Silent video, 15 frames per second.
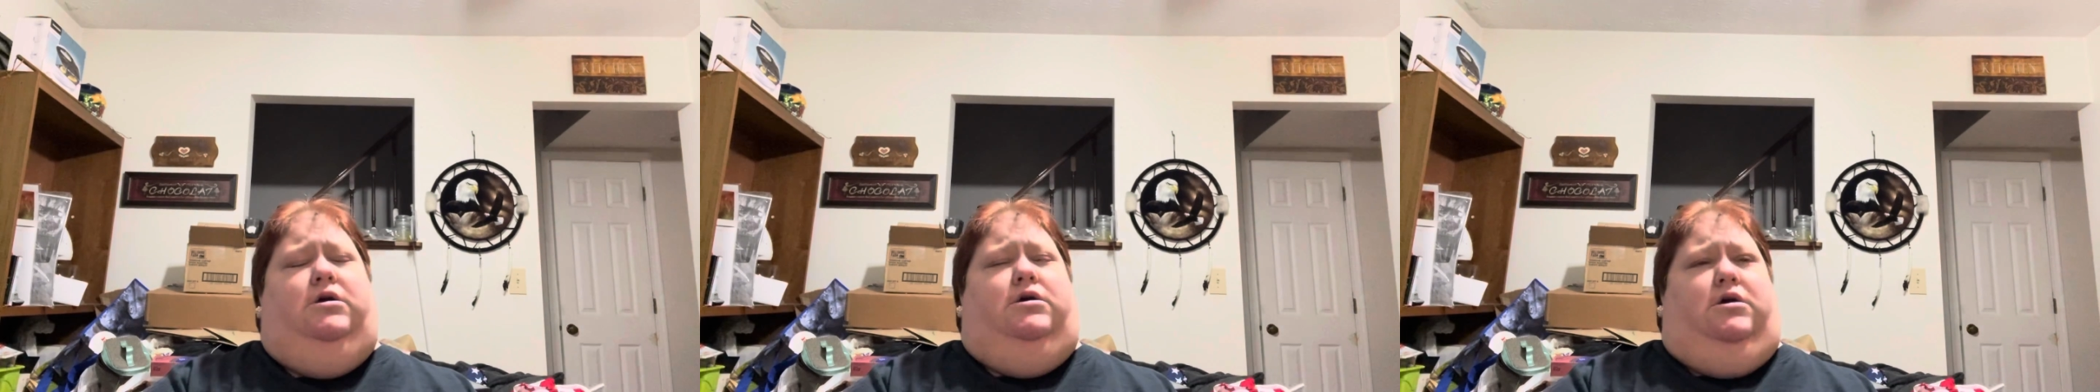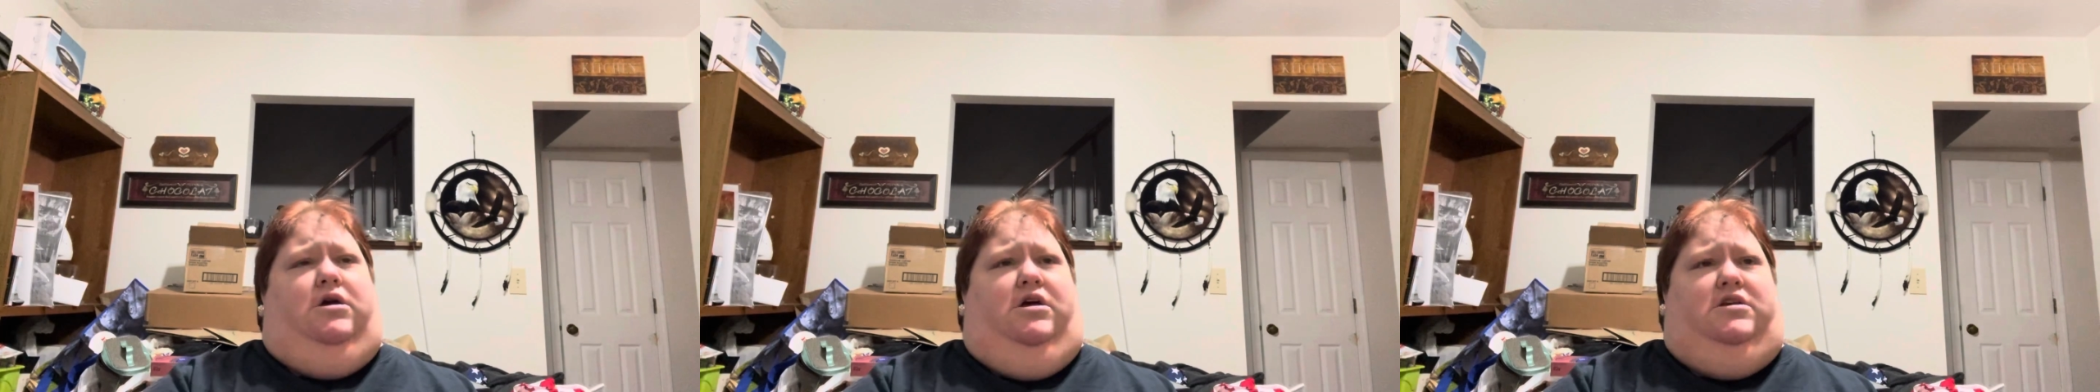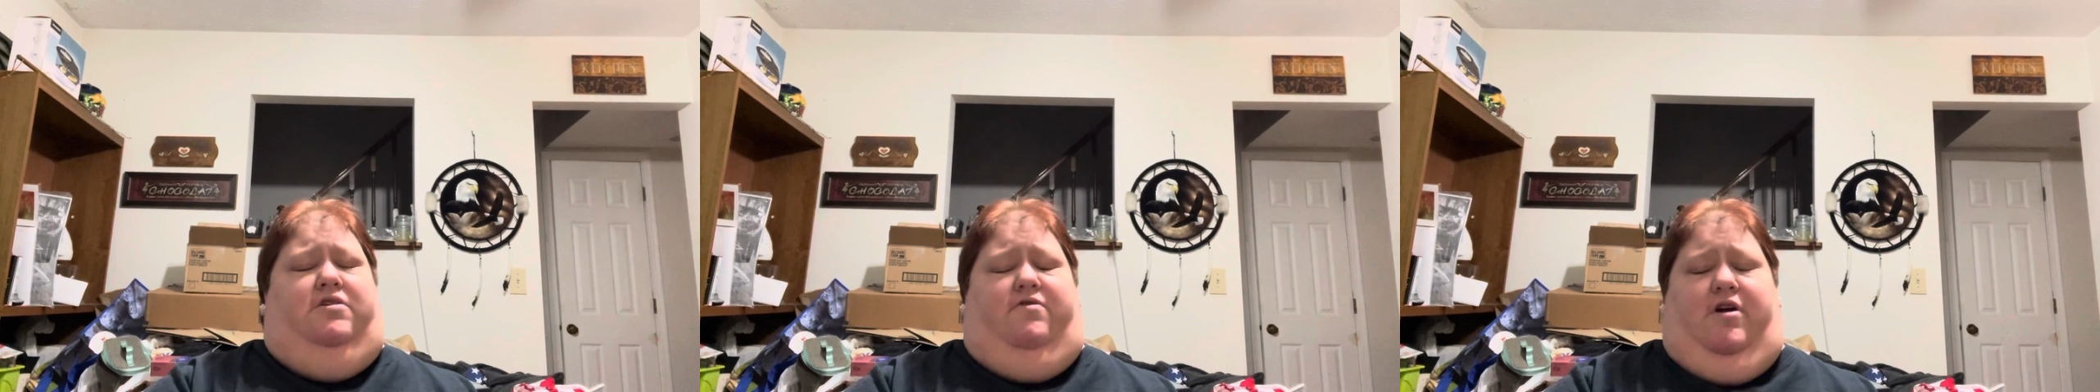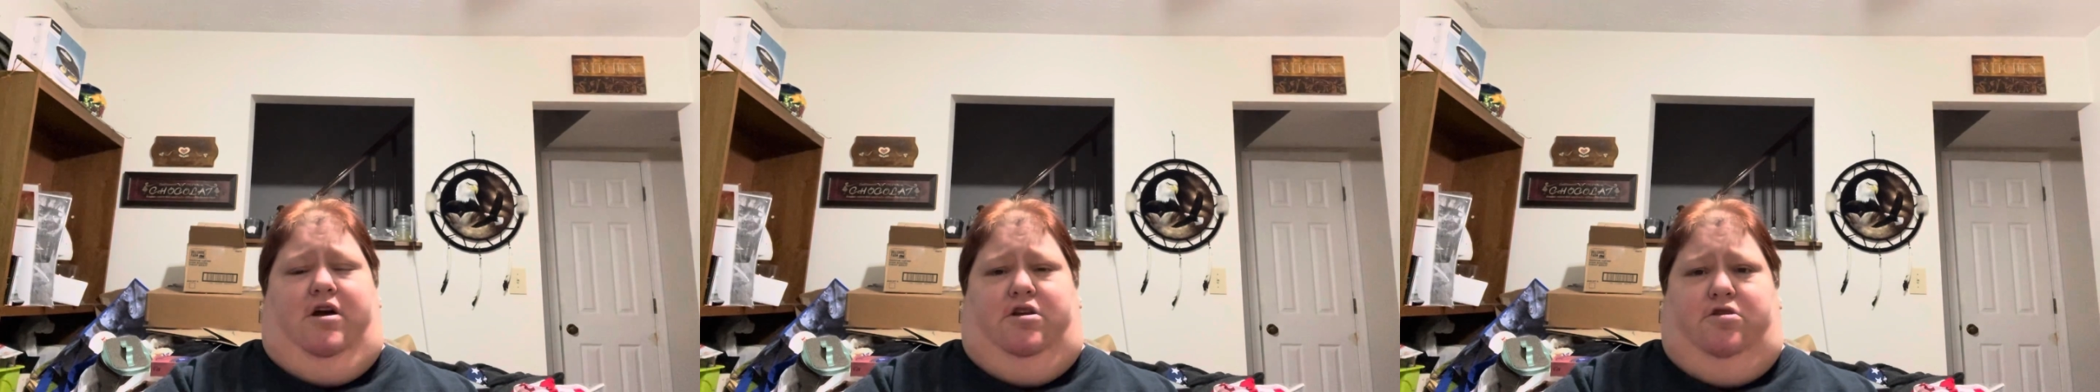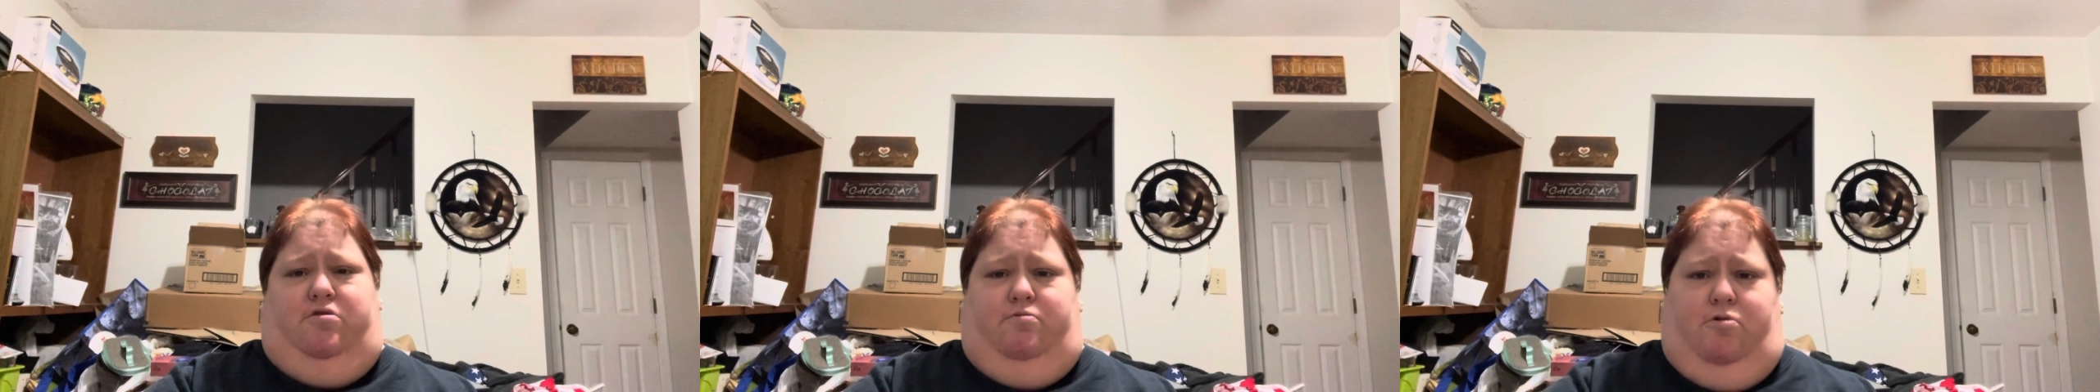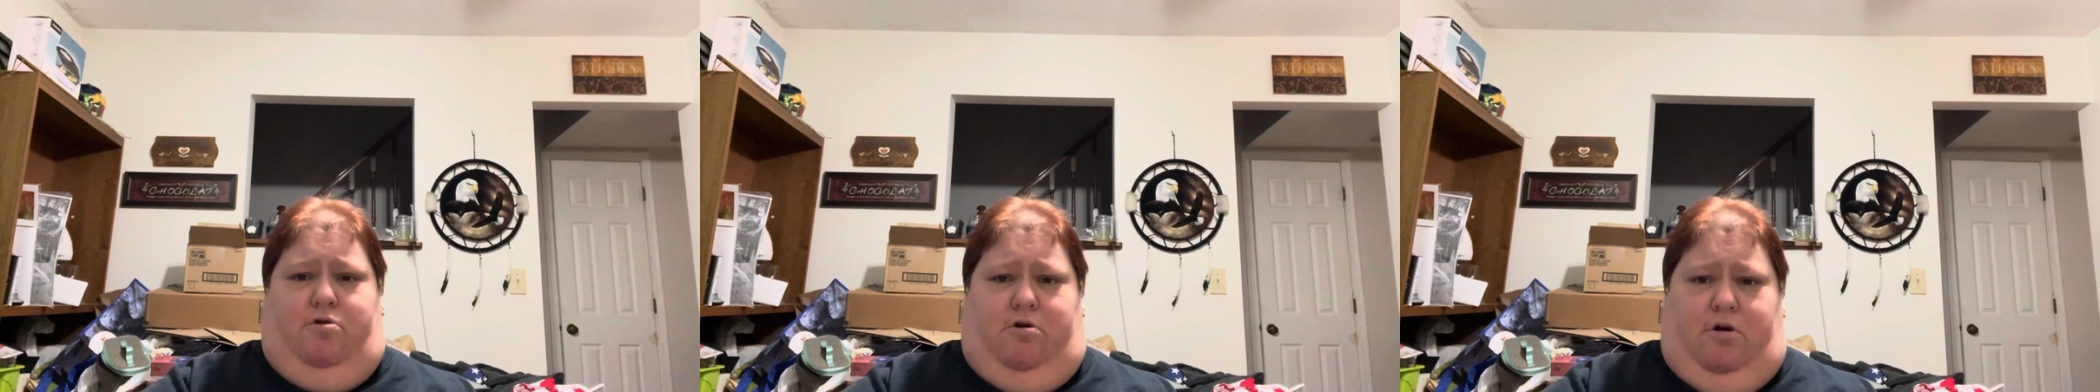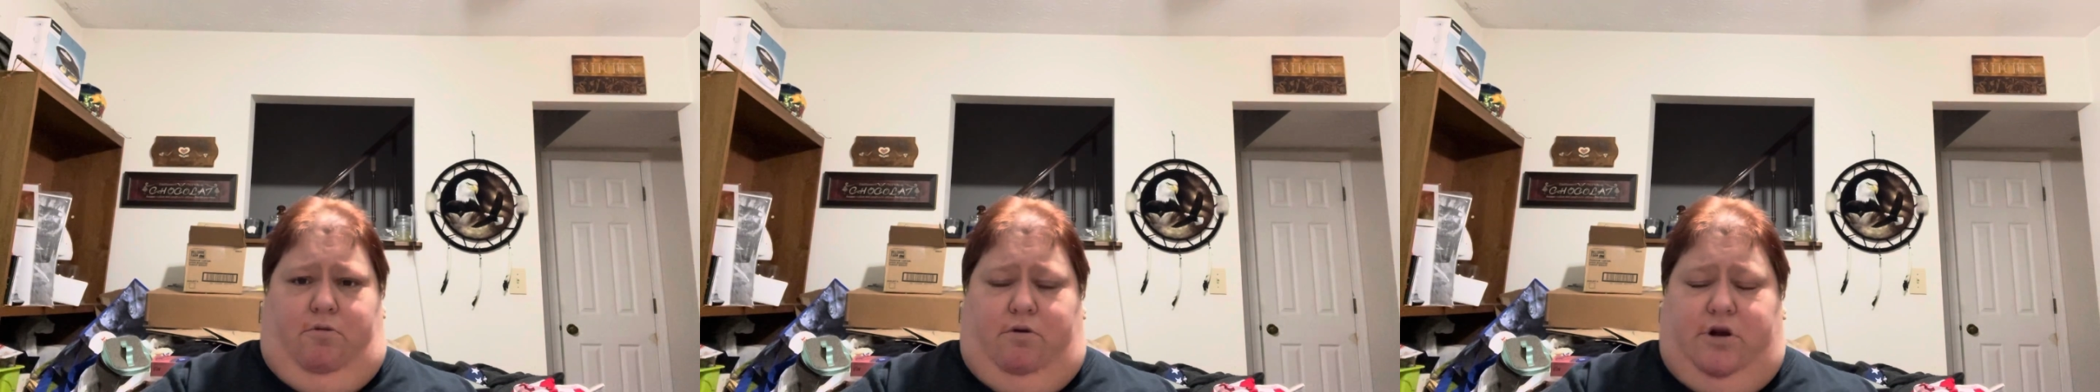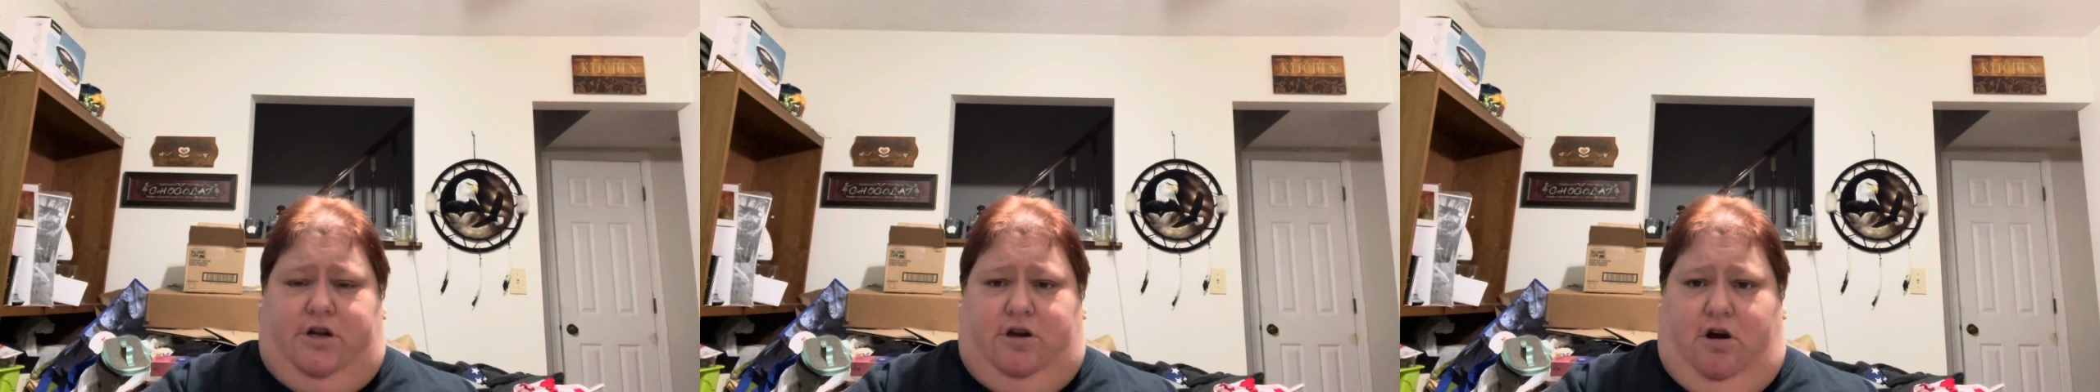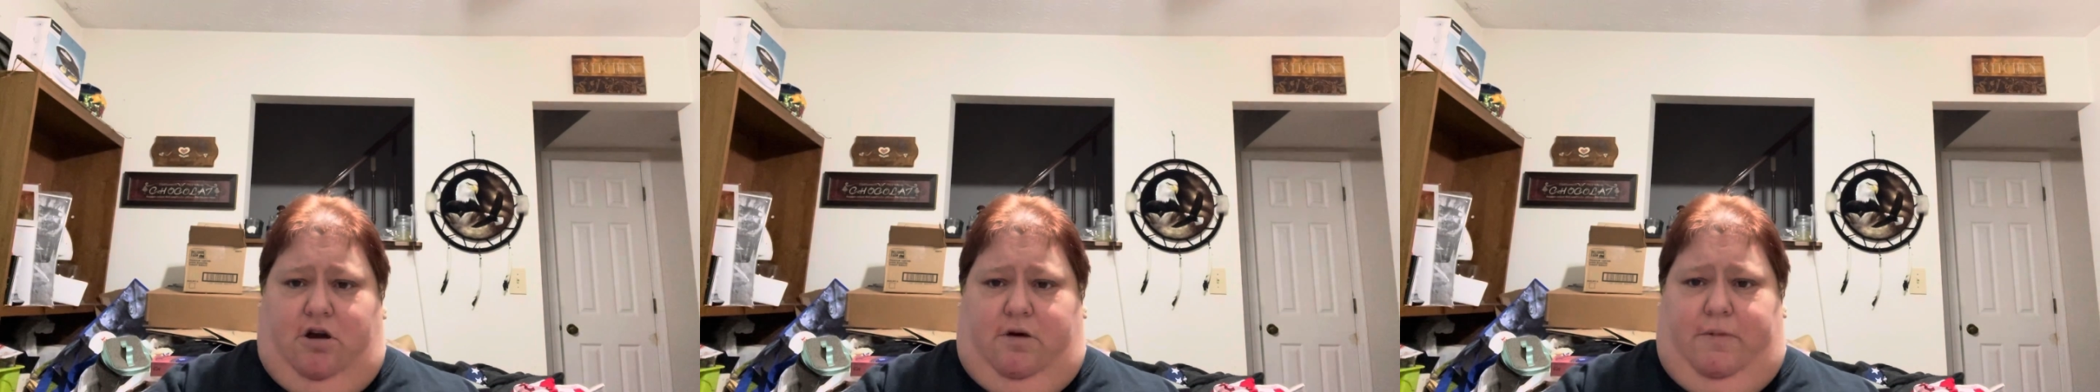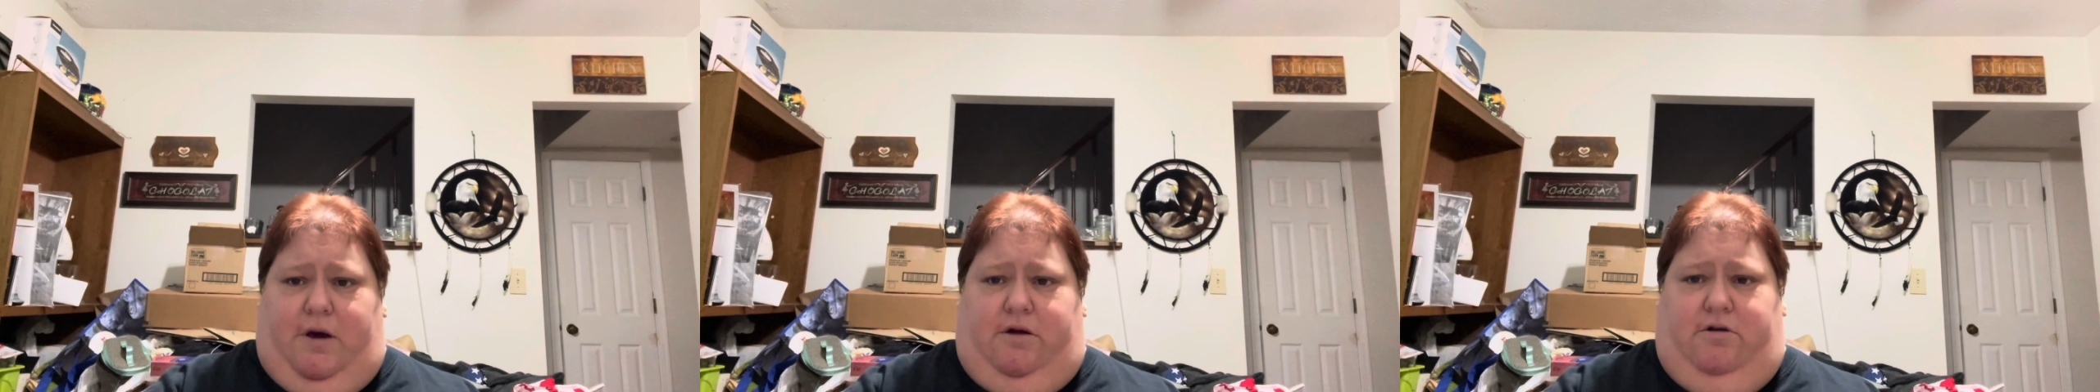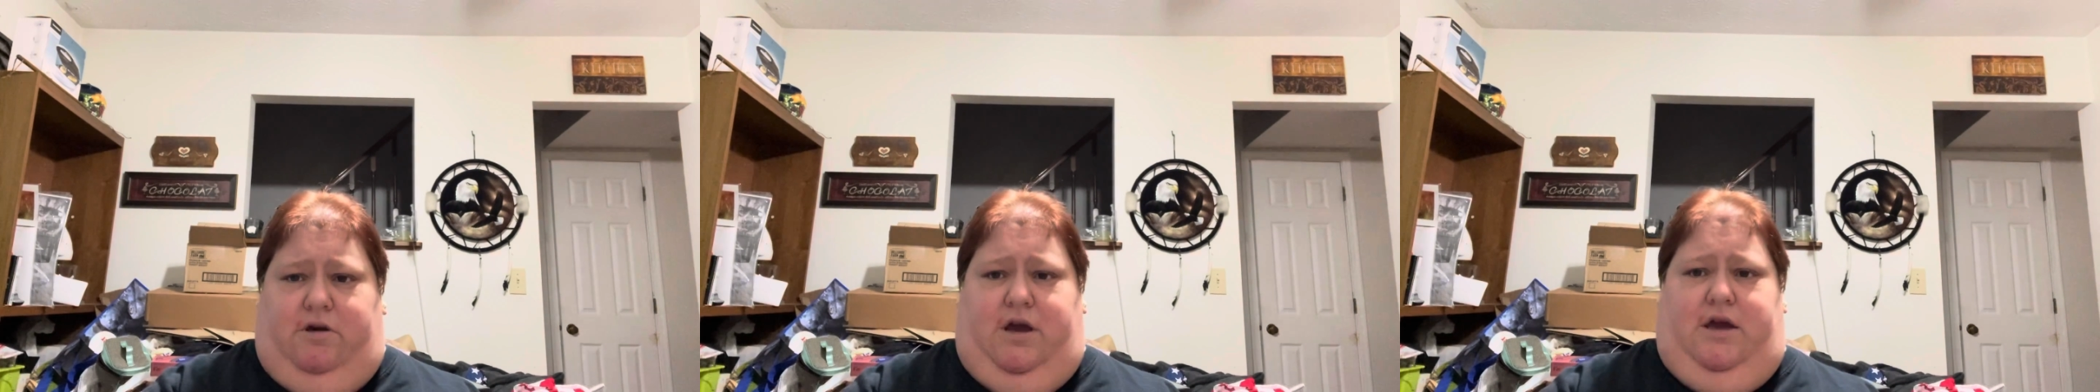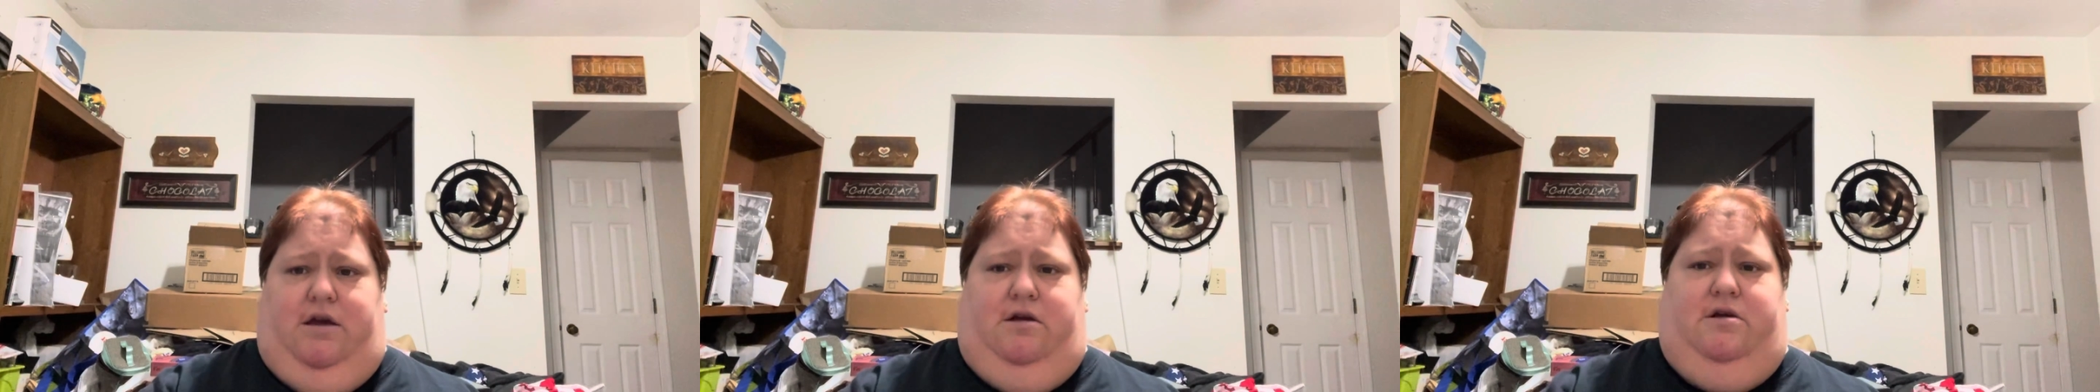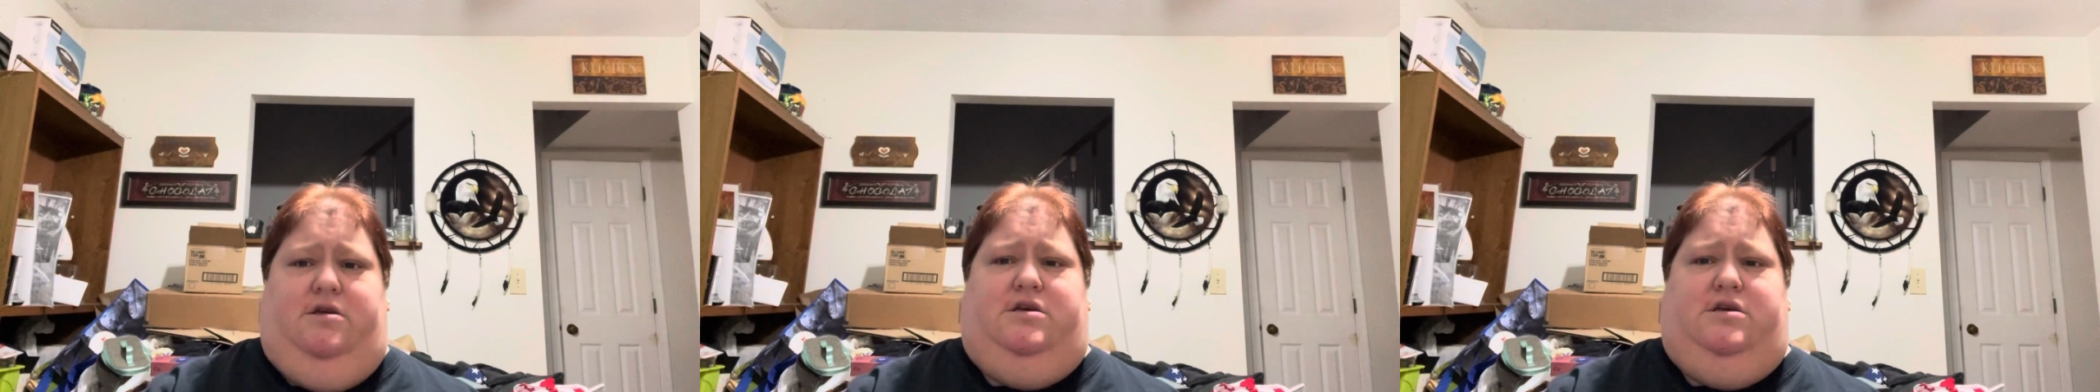because I've got two more I want to talk about, okay?